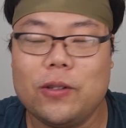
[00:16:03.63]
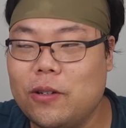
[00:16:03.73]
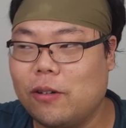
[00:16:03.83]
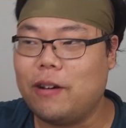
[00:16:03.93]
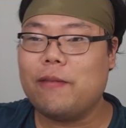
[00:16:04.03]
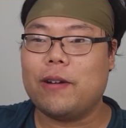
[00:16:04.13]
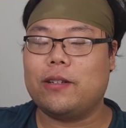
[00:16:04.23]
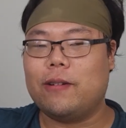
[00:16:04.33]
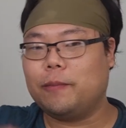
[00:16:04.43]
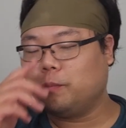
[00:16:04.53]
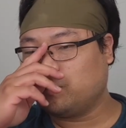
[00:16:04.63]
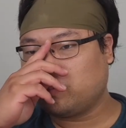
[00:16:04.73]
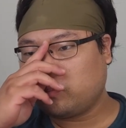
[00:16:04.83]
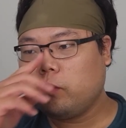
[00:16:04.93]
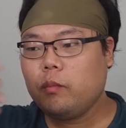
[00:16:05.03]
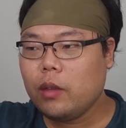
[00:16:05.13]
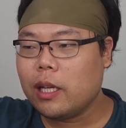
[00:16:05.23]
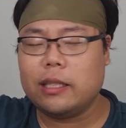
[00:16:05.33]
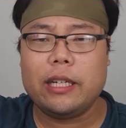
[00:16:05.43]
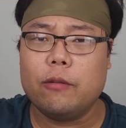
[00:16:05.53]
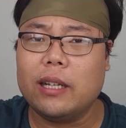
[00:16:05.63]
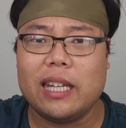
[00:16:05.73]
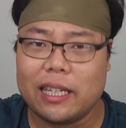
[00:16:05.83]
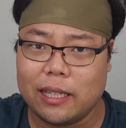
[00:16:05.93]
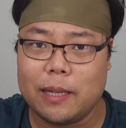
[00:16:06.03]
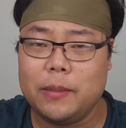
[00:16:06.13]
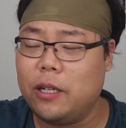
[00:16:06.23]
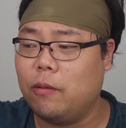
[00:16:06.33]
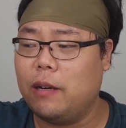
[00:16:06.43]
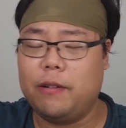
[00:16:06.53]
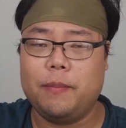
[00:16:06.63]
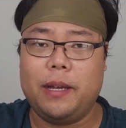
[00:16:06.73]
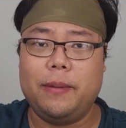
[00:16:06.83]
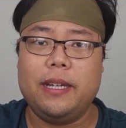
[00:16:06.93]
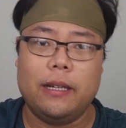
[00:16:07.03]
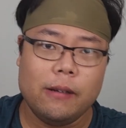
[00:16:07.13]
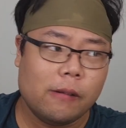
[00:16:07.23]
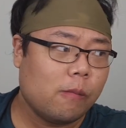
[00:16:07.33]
go to a Korean restaurant, let's say you really like the kimchi or whatever it may be,